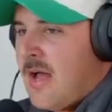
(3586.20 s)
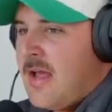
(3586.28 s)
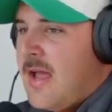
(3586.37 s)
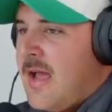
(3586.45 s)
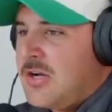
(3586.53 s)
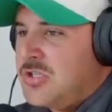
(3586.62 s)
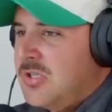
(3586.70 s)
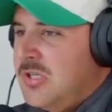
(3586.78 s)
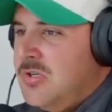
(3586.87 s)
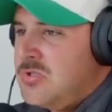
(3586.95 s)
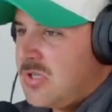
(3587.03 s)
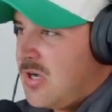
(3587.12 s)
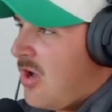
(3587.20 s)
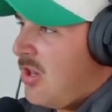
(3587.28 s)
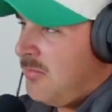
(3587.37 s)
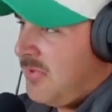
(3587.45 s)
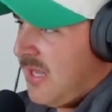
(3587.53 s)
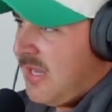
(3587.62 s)
actually used to call
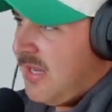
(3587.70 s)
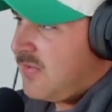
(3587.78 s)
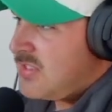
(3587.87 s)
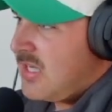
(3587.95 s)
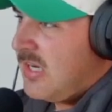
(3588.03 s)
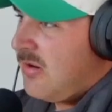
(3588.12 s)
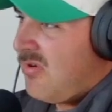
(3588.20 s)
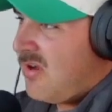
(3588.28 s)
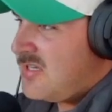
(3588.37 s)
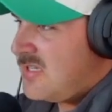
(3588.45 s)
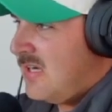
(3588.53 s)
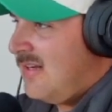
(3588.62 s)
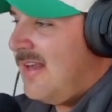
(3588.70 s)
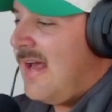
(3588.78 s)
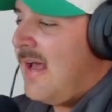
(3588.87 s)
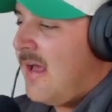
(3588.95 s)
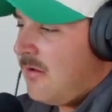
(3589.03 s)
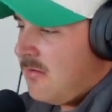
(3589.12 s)
him Dave because I didn't want to say
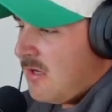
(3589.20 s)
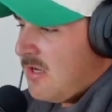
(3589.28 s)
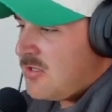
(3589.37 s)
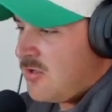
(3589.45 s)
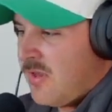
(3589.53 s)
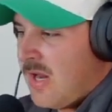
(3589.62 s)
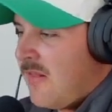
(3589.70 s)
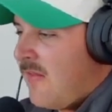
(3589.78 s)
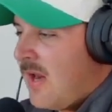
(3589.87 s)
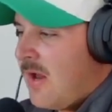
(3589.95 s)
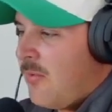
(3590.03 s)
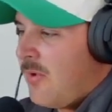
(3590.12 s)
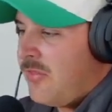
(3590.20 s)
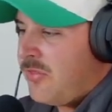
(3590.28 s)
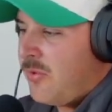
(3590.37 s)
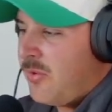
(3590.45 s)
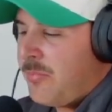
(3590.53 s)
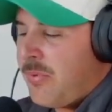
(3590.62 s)
dad. So then I went
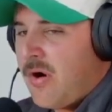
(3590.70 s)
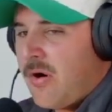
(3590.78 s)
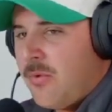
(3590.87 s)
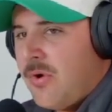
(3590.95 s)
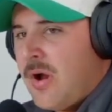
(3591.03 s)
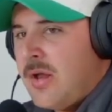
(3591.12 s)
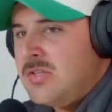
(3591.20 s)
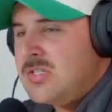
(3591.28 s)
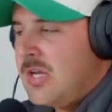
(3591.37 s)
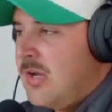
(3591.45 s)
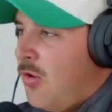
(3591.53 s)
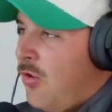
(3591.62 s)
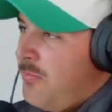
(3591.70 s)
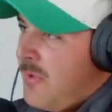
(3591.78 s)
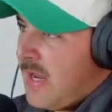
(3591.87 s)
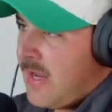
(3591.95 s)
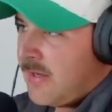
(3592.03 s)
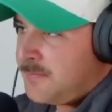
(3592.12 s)
through a part where I'd say old
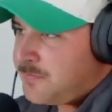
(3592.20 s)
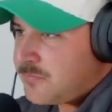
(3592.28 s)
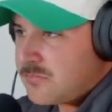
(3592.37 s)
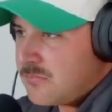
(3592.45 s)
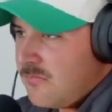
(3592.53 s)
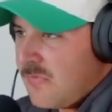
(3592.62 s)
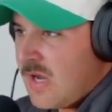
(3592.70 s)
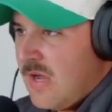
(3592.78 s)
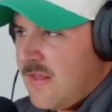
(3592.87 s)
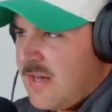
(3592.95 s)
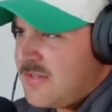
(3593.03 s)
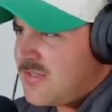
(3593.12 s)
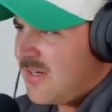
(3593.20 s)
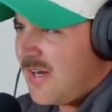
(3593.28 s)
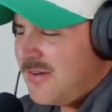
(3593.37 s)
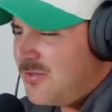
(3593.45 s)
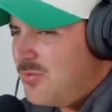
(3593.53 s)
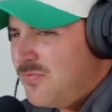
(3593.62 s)
man. And then he's like,
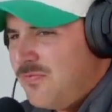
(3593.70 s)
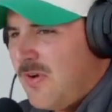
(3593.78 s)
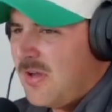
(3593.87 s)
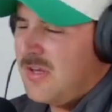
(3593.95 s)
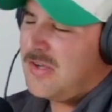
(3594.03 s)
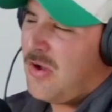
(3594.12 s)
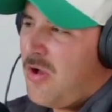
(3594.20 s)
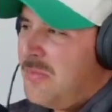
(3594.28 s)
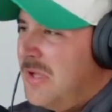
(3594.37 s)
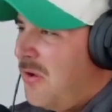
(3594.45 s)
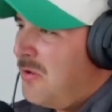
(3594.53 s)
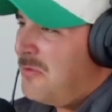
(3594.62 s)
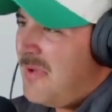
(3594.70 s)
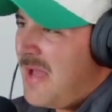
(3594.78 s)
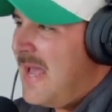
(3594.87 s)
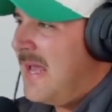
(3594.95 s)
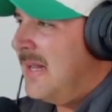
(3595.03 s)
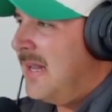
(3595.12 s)
don't call me old
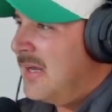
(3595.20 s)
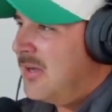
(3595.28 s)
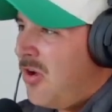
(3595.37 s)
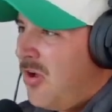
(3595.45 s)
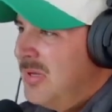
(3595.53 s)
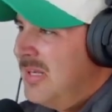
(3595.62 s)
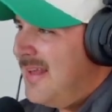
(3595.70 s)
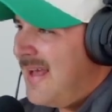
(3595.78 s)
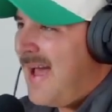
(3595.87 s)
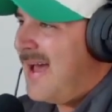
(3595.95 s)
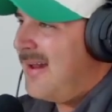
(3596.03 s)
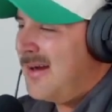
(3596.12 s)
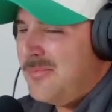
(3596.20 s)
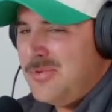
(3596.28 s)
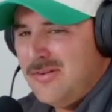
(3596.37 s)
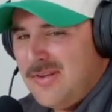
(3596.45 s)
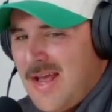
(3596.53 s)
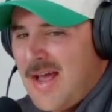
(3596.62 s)
man. Like, call me dad. I'm
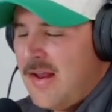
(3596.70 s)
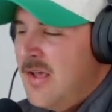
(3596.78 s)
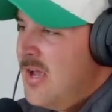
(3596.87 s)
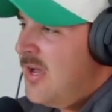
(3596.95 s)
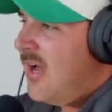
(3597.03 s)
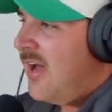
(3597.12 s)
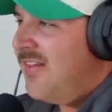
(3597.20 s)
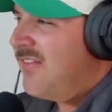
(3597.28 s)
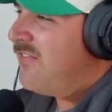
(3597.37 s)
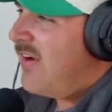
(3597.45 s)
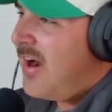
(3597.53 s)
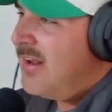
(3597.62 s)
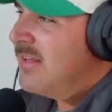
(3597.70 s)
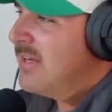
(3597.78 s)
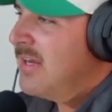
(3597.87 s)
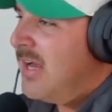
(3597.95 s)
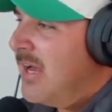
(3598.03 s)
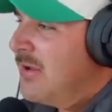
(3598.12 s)
your dad. And then
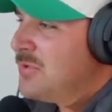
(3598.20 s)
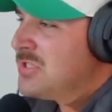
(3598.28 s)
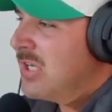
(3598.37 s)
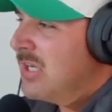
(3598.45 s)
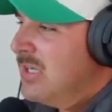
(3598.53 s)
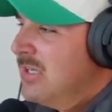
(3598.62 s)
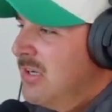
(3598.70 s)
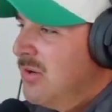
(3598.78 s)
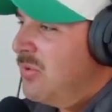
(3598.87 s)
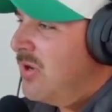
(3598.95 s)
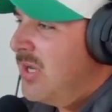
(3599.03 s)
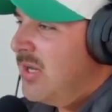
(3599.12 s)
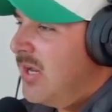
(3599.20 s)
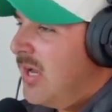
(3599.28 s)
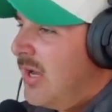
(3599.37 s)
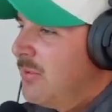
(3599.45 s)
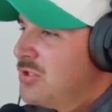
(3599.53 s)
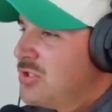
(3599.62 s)
finally, I was like, you know what?
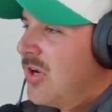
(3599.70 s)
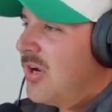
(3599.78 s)
I was trying to